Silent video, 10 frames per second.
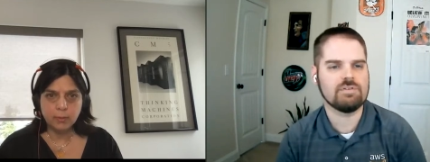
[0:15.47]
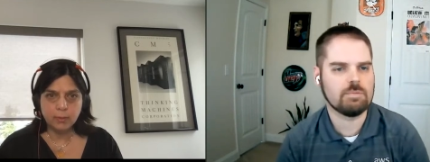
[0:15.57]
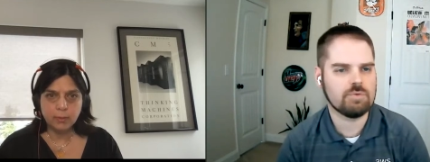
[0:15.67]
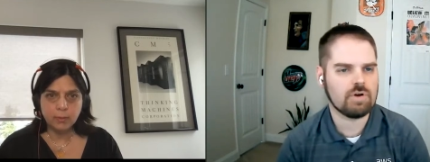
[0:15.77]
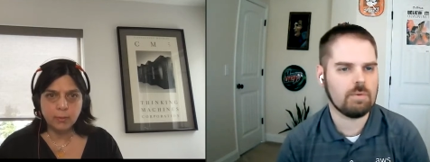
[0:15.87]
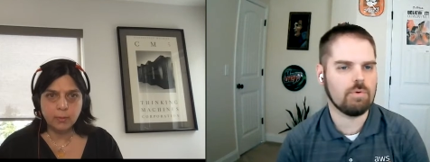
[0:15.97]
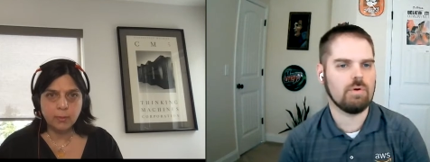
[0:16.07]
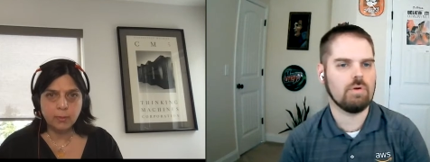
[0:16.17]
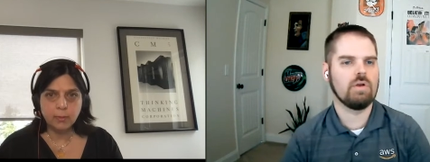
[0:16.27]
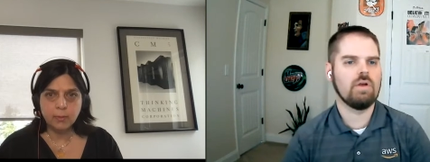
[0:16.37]
Speaker 1: who's having some
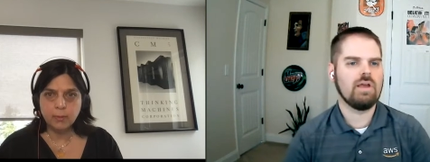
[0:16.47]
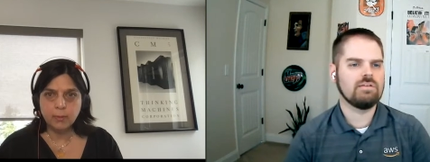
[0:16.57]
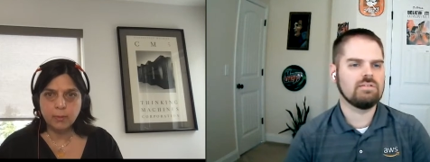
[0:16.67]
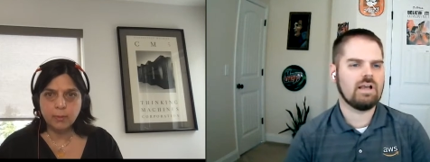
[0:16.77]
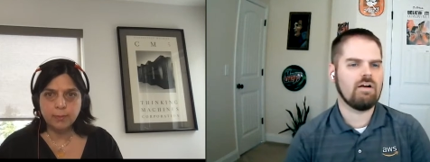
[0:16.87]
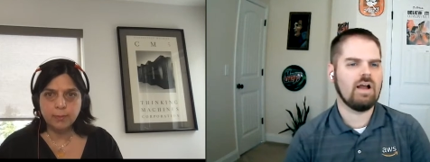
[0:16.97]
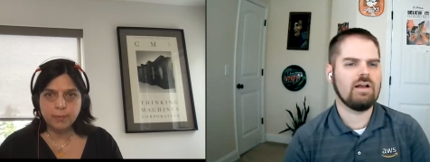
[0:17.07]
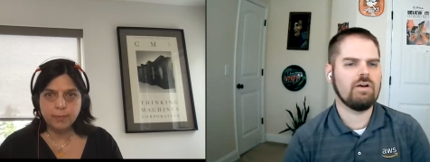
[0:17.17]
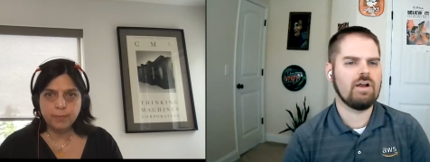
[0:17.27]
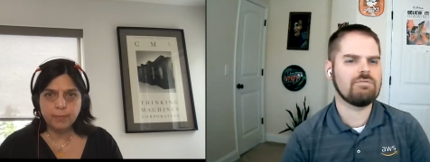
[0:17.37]
trouble.
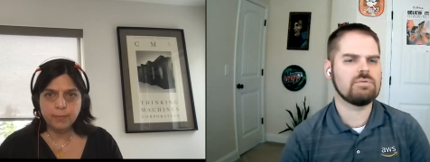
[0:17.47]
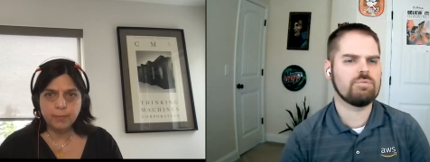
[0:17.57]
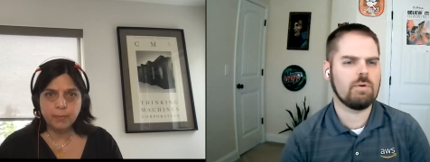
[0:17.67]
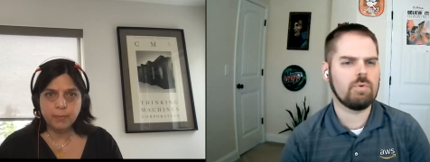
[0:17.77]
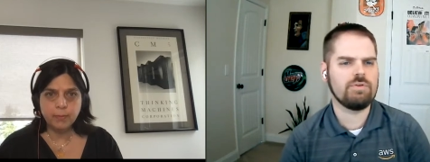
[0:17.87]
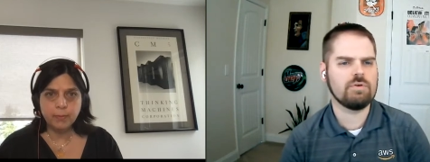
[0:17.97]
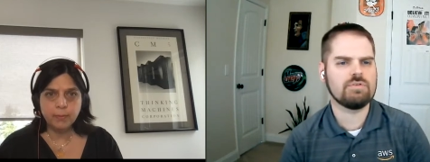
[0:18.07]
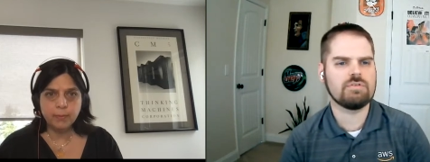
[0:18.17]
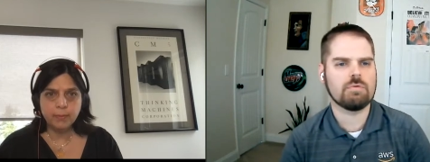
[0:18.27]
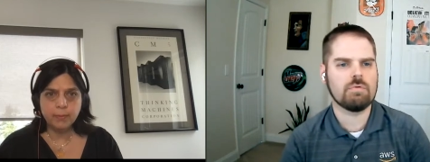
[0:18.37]
Tara, I hear you're having some trouble
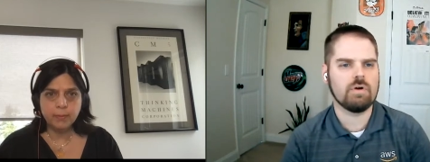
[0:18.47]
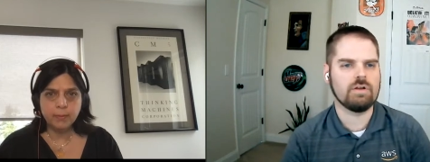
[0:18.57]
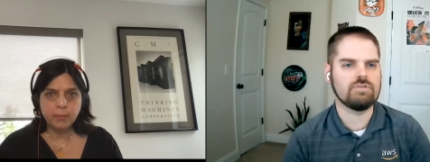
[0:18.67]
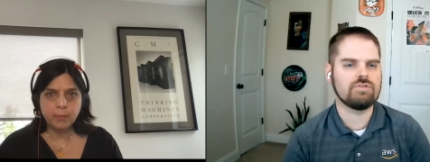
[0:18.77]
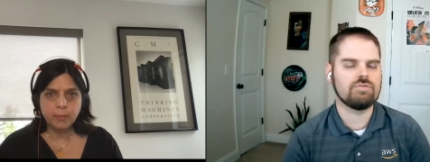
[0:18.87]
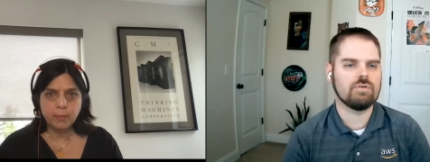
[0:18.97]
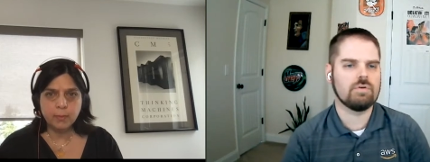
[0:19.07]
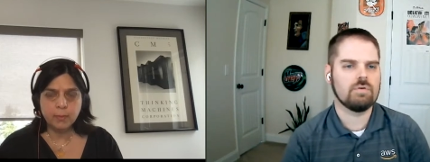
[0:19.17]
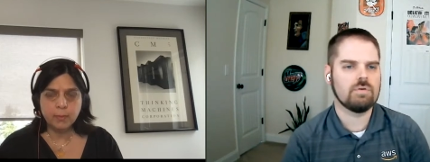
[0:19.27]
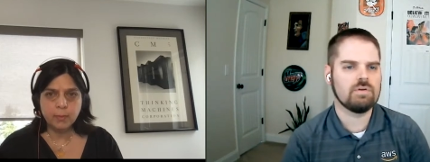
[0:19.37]
with your
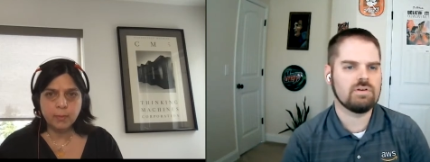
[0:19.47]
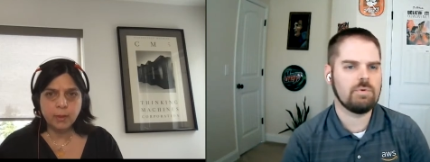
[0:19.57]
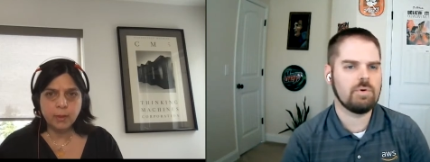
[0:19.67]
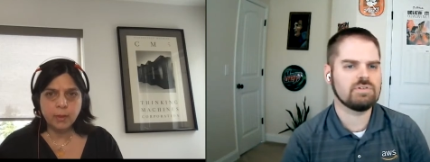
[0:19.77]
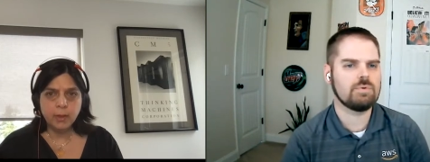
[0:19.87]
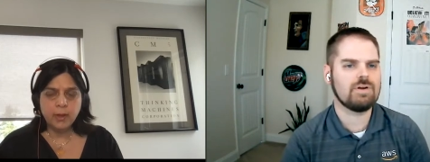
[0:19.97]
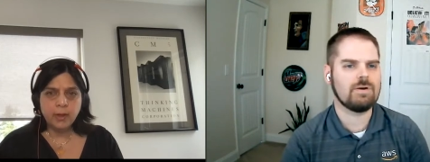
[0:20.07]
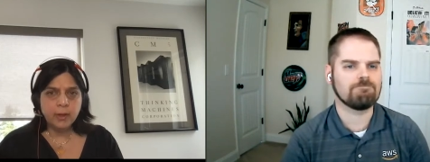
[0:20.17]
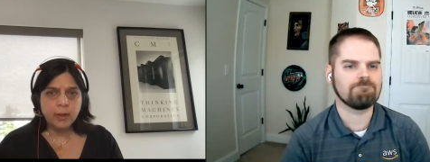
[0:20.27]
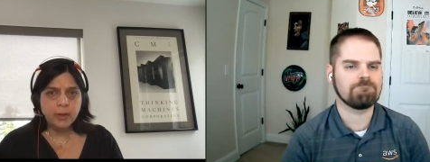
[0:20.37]
storage. Tell me what's
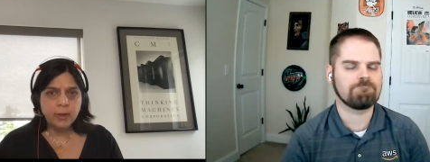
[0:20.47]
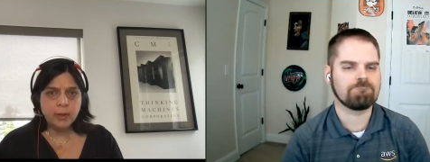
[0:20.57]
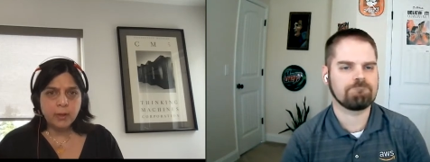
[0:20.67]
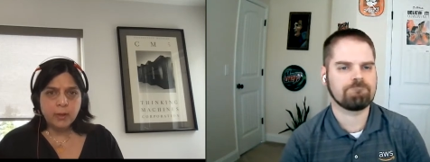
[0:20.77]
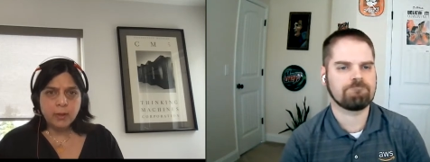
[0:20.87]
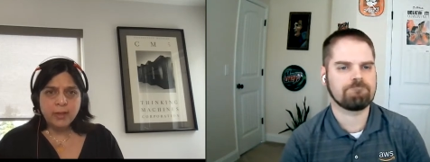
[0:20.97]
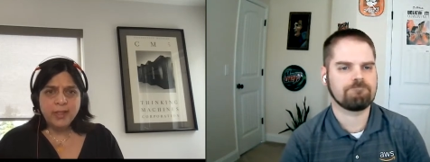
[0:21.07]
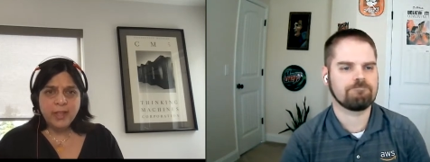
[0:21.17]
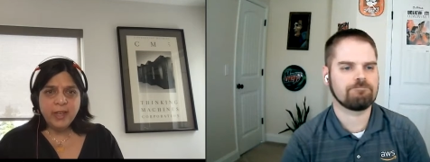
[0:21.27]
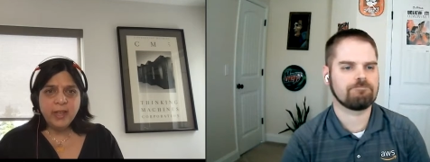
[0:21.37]
going on.
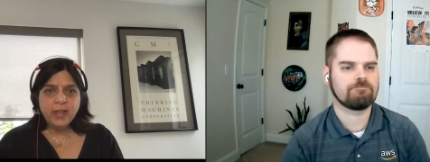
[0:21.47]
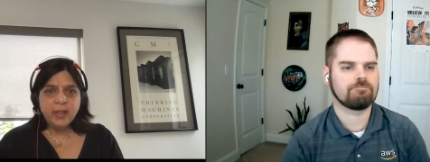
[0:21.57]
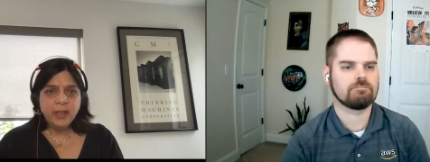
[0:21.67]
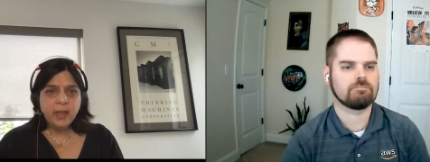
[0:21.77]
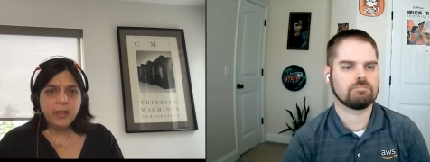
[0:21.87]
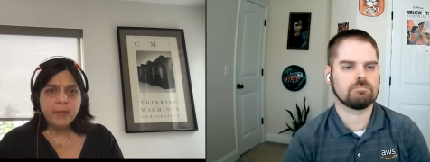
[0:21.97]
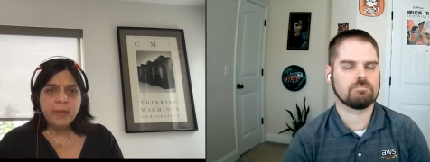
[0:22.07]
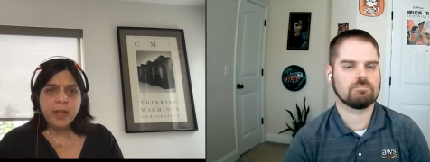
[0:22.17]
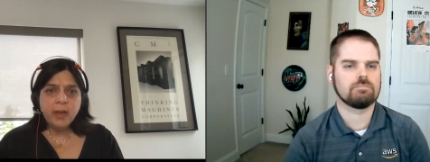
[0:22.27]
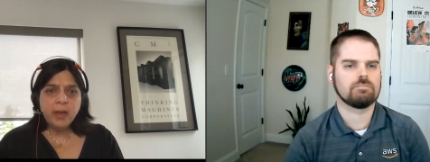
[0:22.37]
Speaker 2: Yeah,
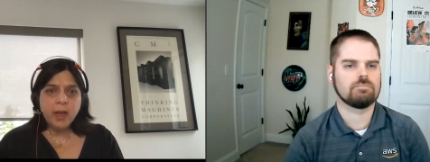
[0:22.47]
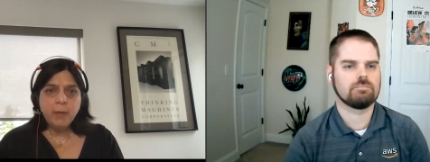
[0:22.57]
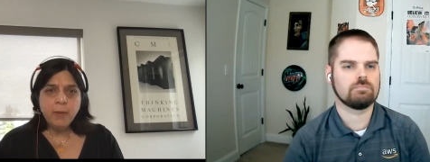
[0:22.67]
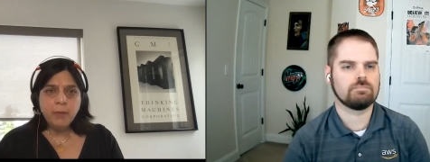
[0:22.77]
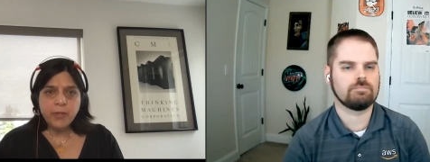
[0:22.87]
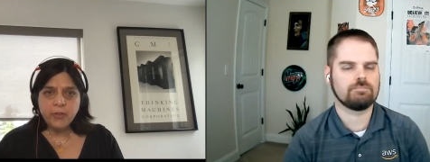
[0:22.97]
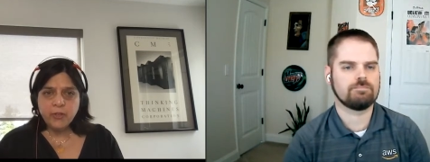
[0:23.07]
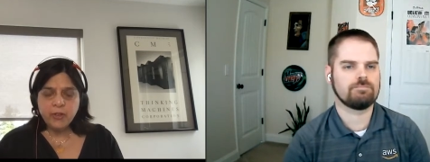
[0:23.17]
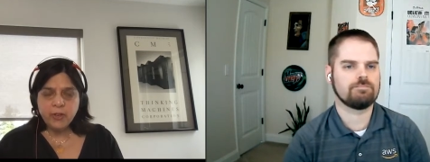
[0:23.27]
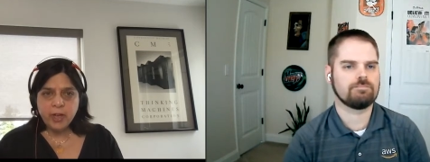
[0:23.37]
Tommy. I'm a
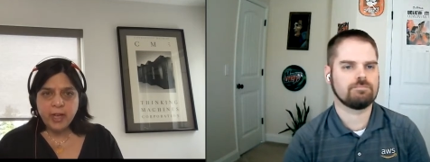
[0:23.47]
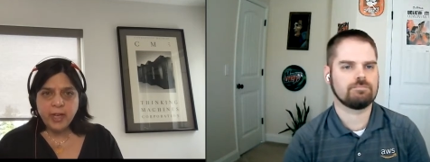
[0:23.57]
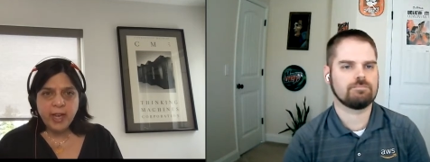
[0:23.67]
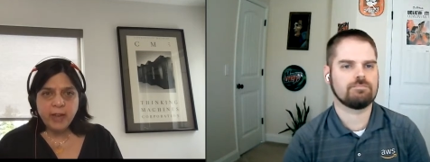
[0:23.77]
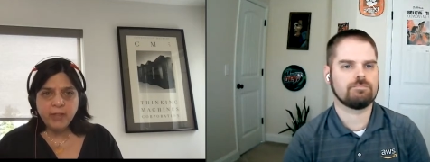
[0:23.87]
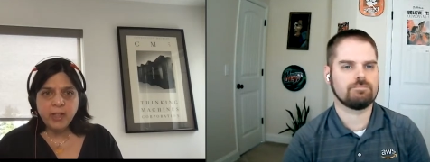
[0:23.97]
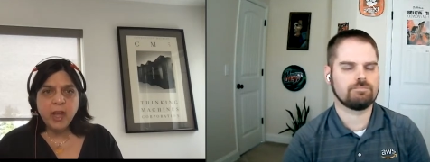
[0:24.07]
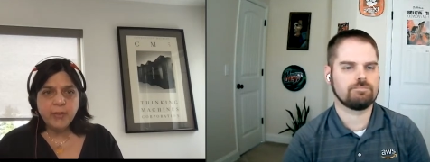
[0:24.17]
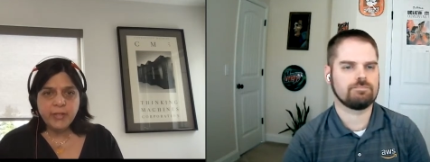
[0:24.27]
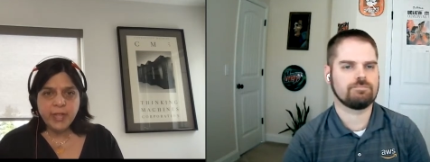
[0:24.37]
researcher and I have a
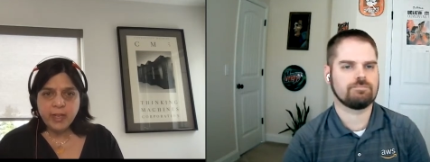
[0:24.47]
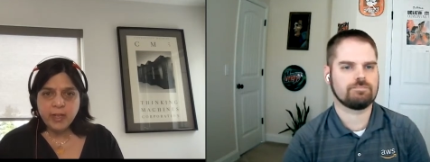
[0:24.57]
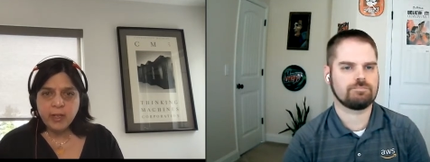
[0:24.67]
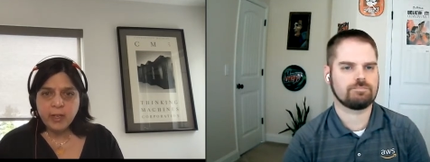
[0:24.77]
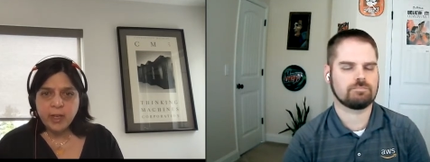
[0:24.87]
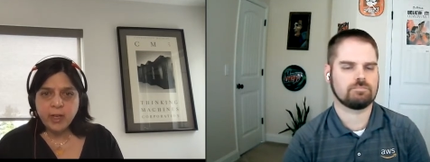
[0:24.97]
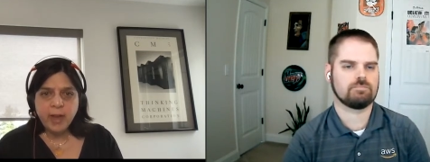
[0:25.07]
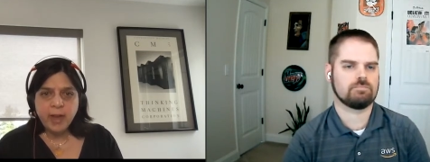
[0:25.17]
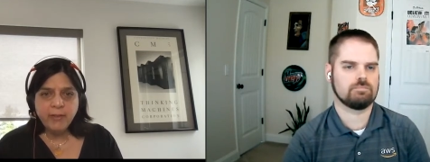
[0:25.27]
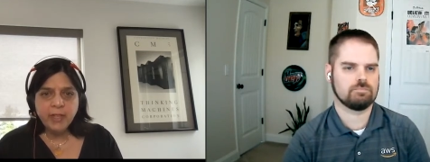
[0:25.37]
lot of data and I'm
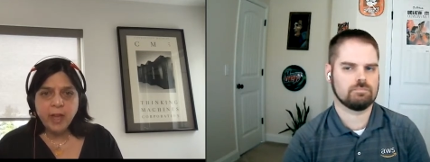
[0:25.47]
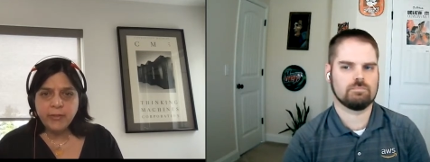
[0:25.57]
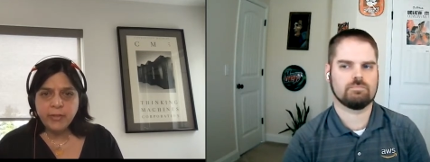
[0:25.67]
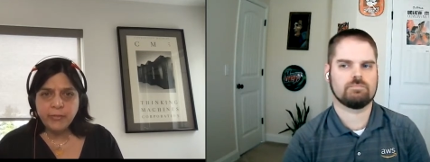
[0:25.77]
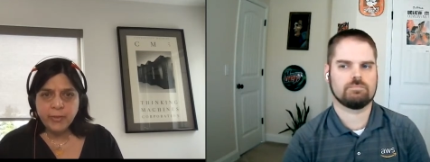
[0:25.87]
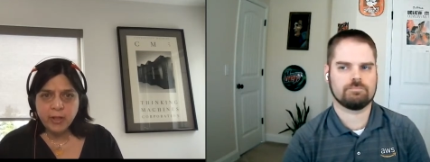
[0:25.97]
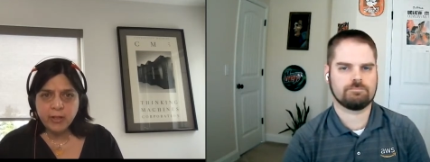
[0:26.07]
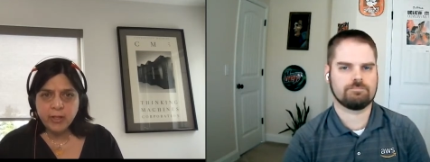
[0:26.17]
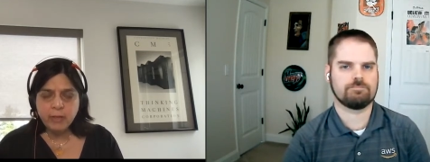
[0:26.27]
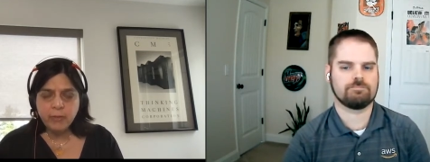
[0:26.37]
having a lot of
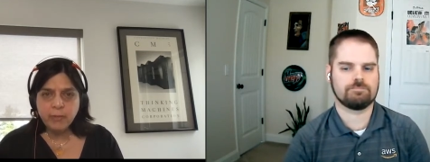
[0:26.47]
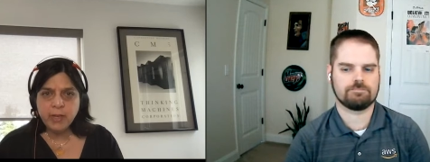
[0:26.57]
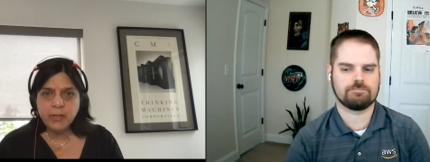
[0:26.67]
difficulty with my